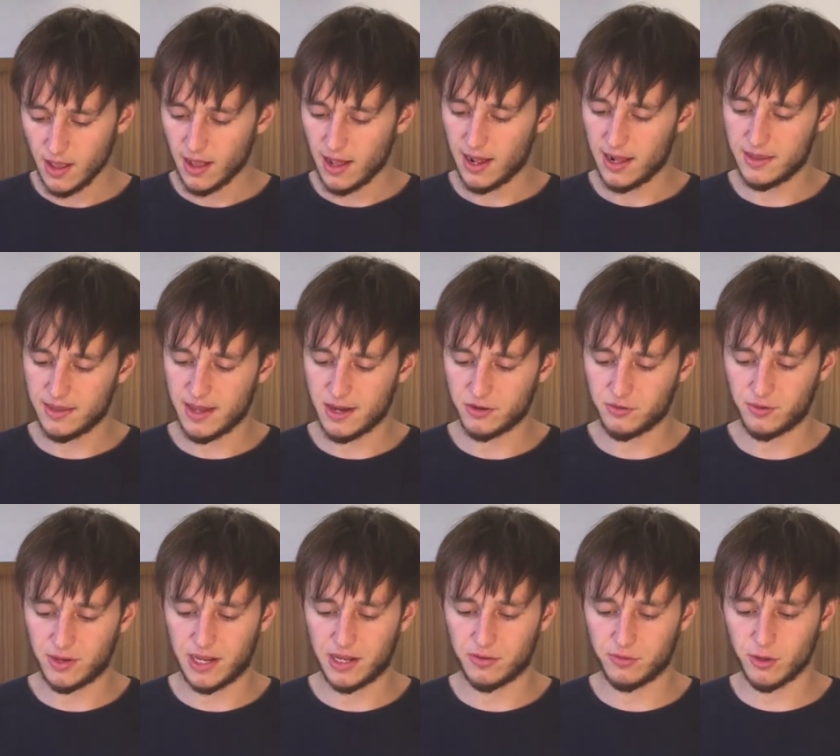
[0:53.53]
I'll now
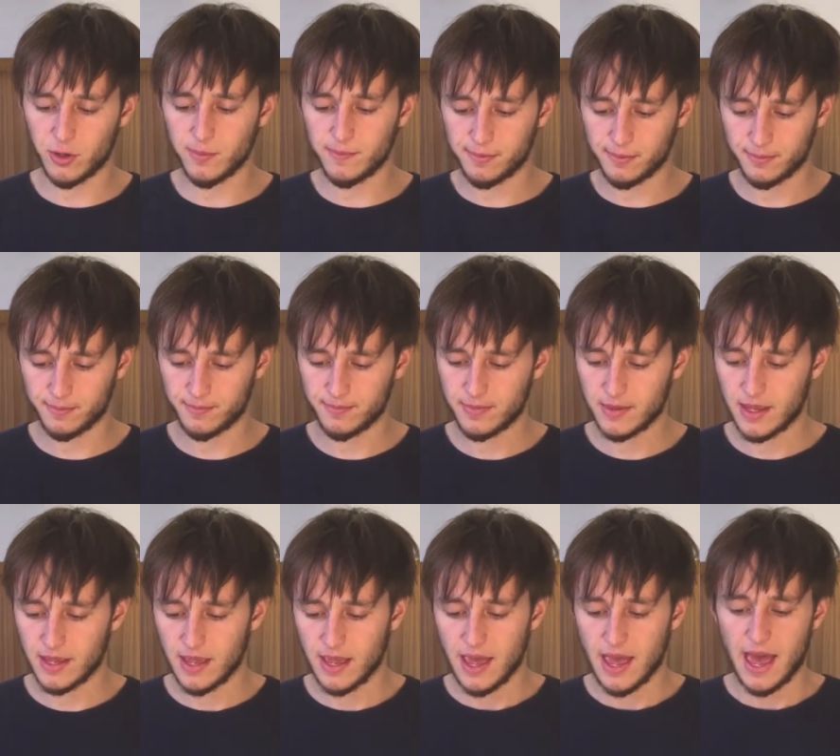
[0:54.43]
create group,
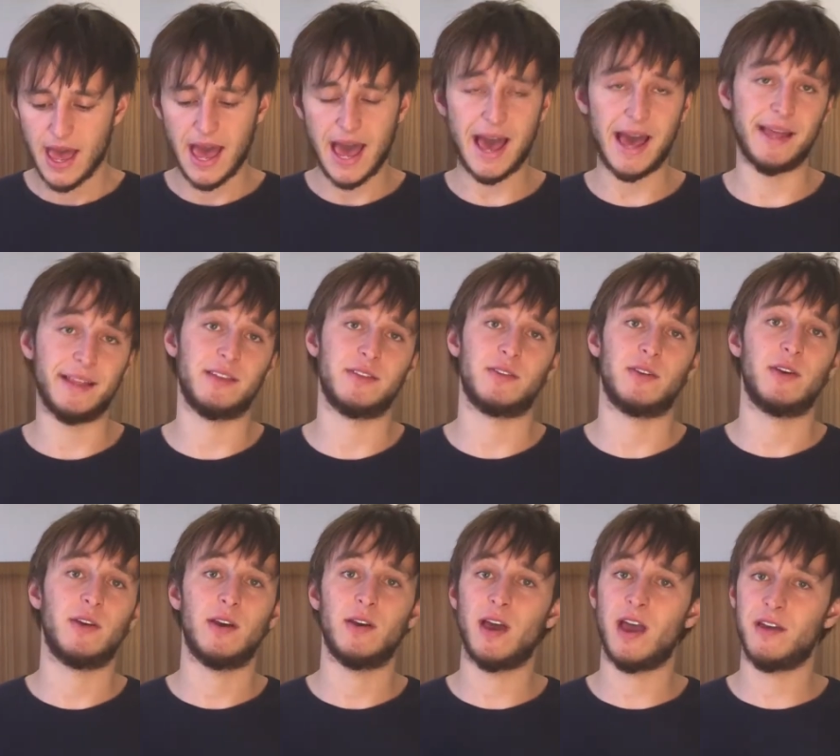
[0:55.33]

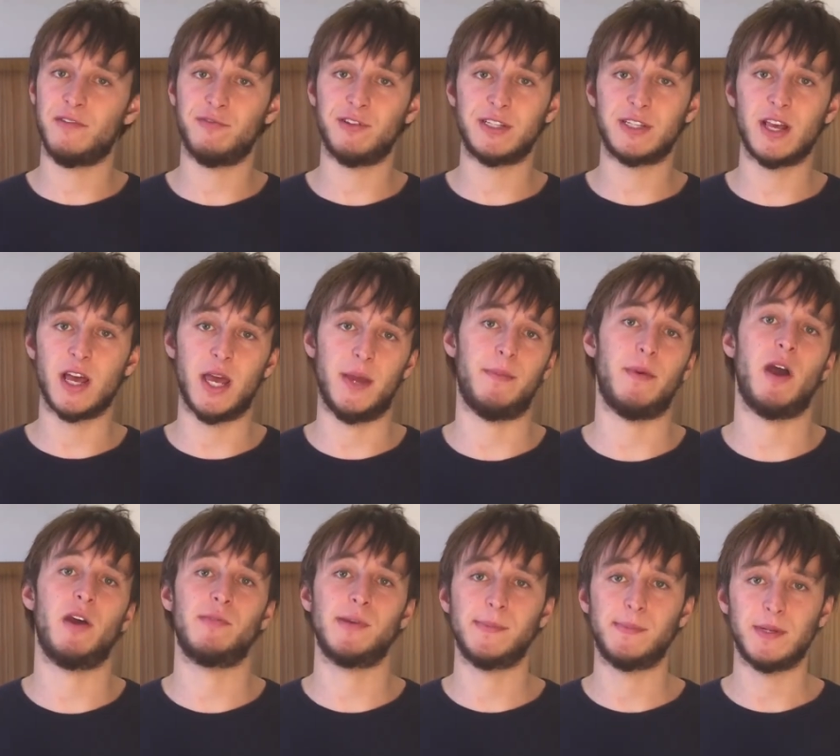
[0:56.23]
and every time
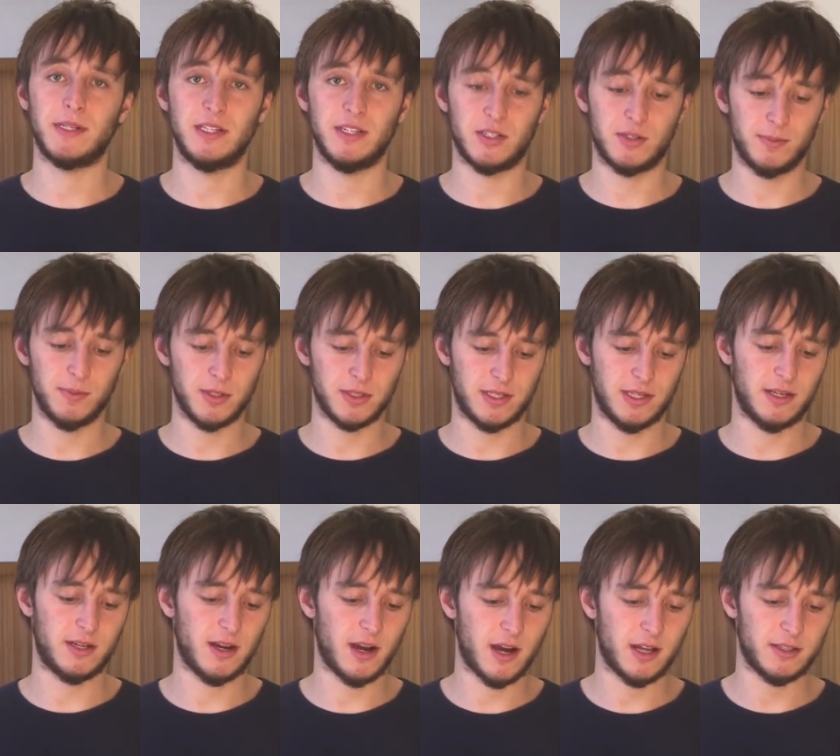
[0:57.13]
I reproduce
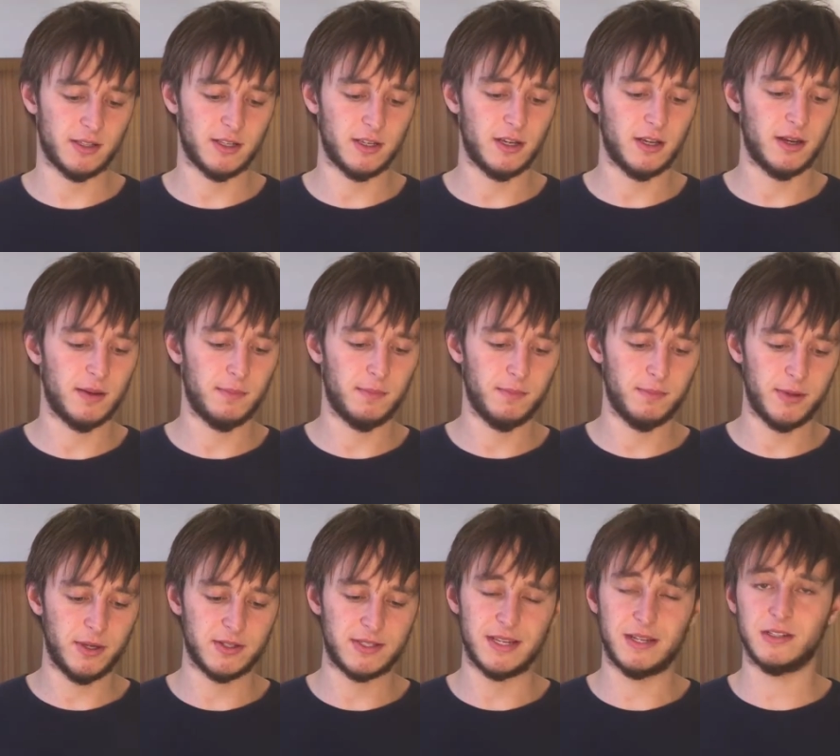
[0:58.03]
music on the
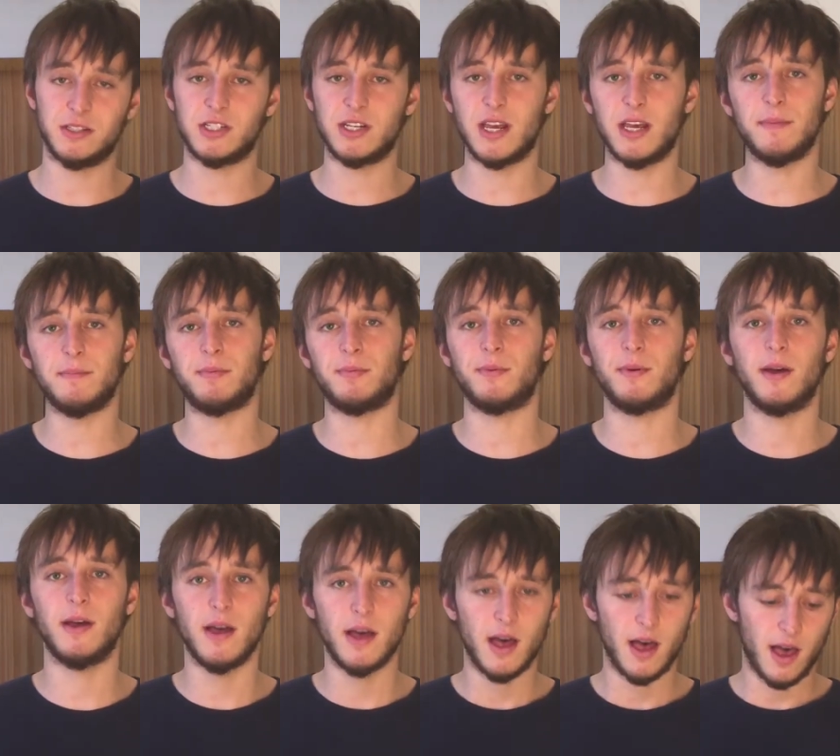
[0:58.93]
BeoSound shape,
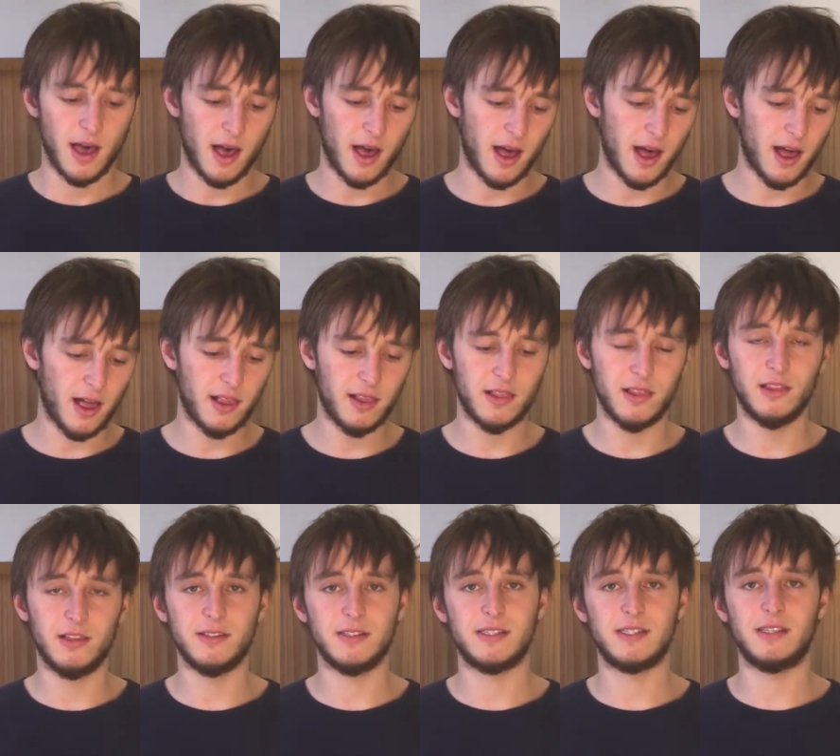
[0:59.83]

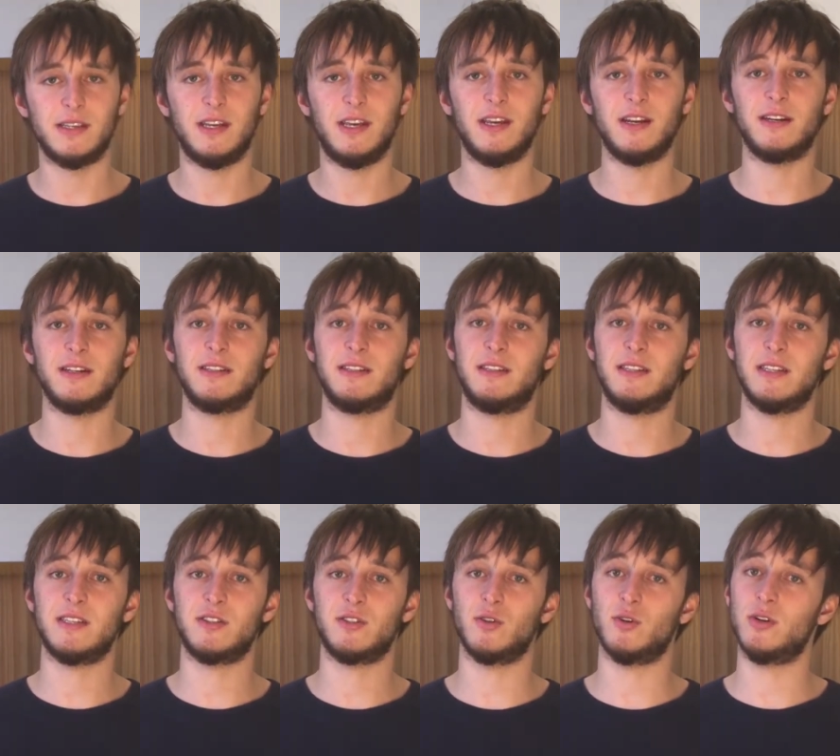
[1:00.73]
I'll hear
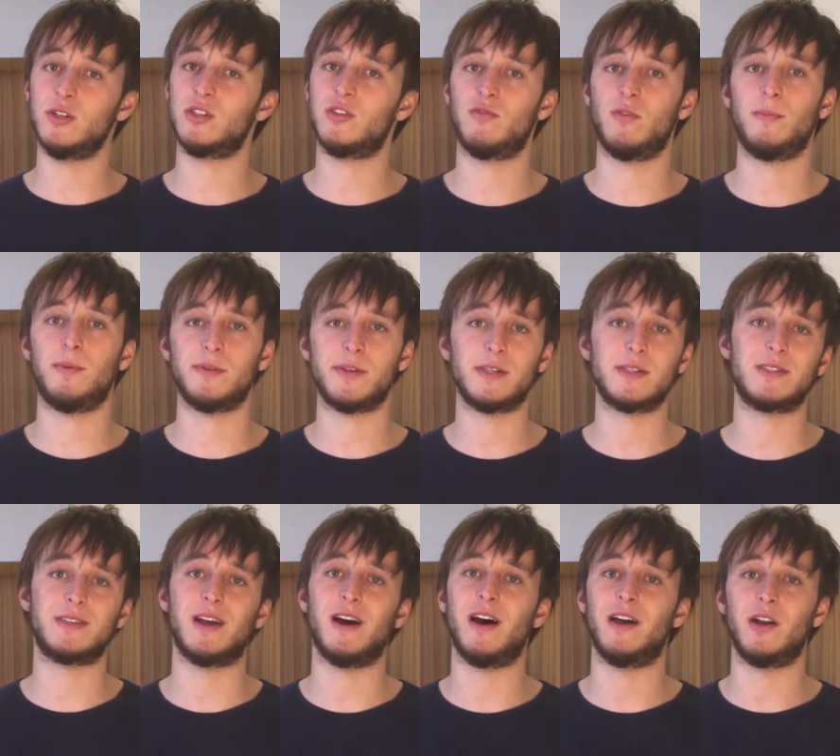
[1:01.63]
this source
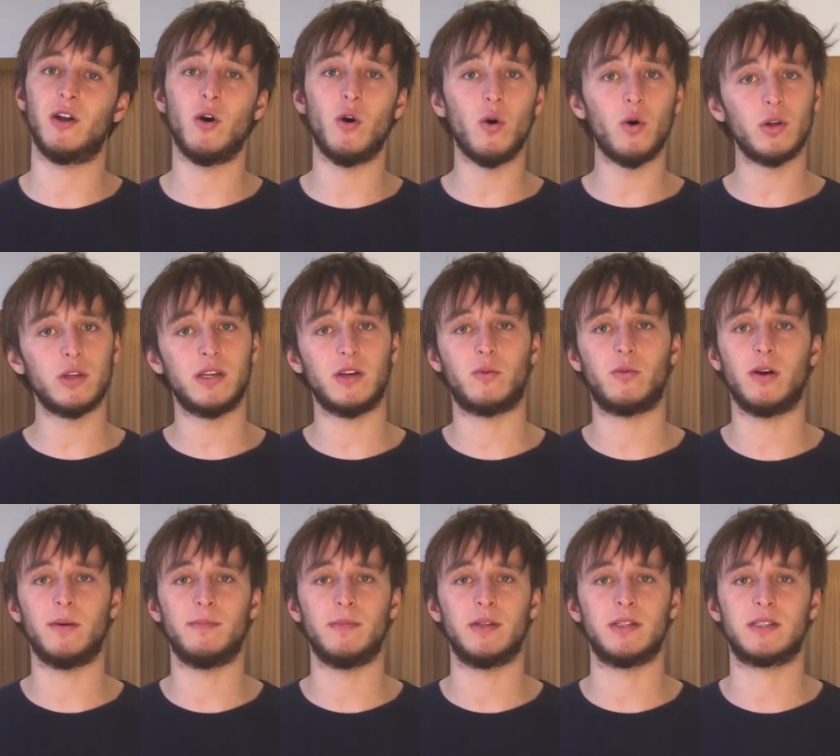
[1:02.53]
reproduced on all the
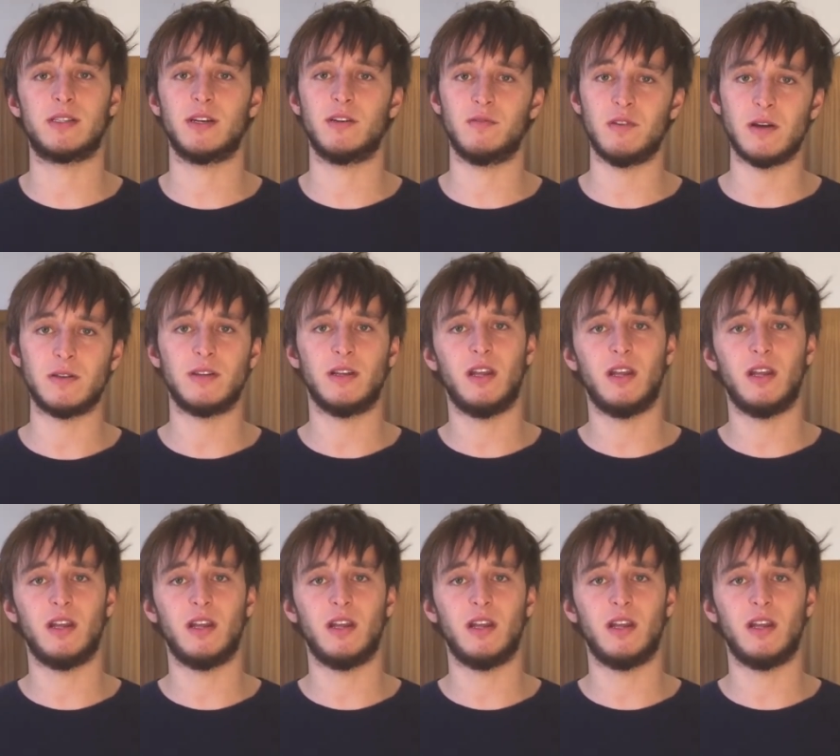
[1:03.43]
equipment around the